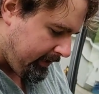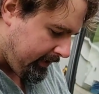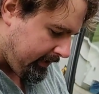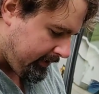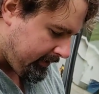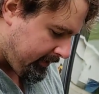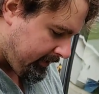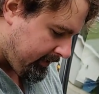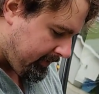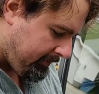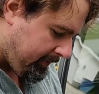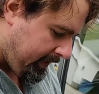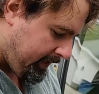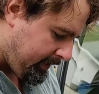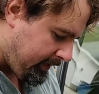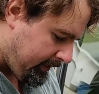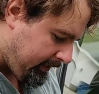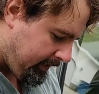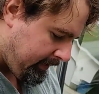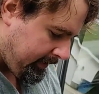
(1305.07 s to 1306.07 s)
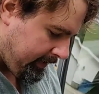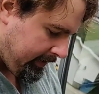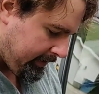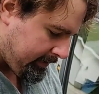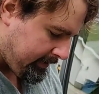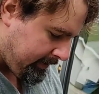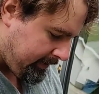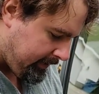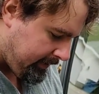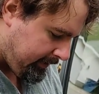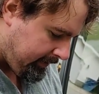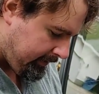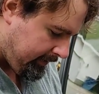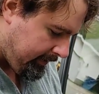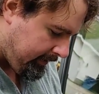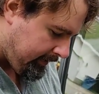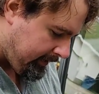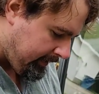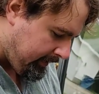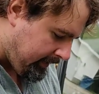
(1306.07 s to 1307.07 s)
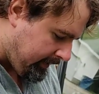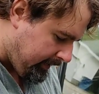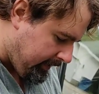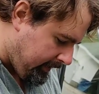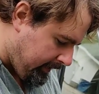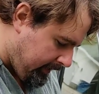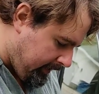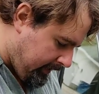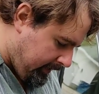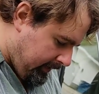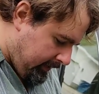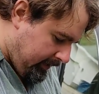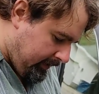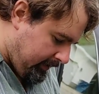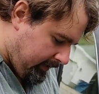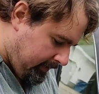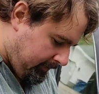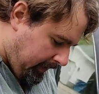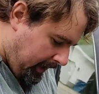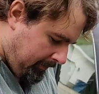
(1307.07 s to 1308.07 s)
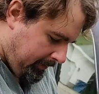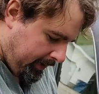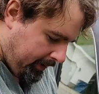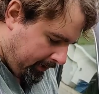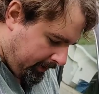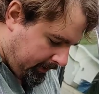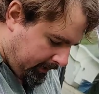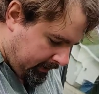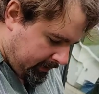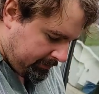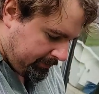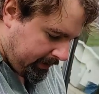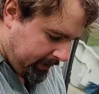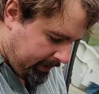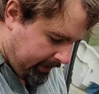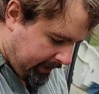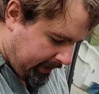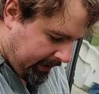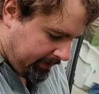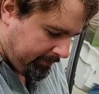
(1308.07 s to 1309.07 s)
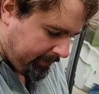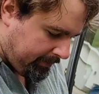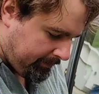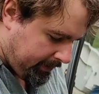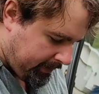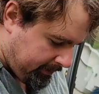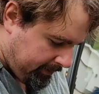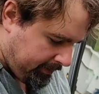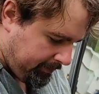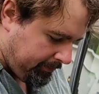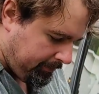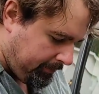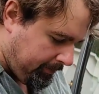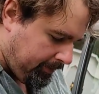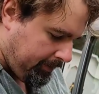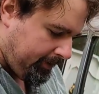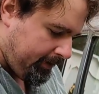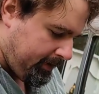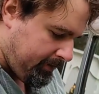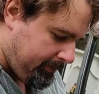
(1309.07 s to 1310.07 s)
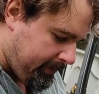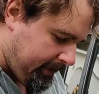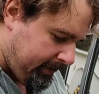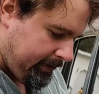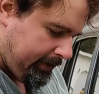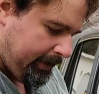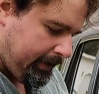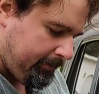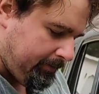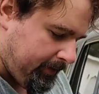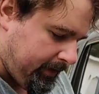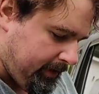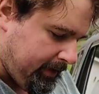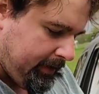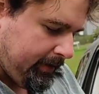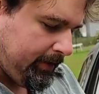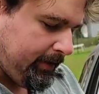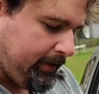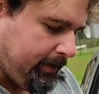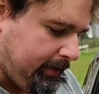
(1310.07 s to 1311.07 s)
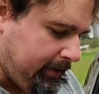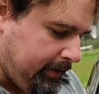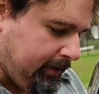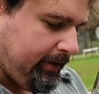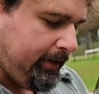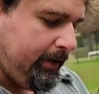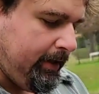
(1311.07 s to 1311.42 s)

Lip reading: it's going to make a seal. Might be hard to get the putty out, but I'm not too worried about that because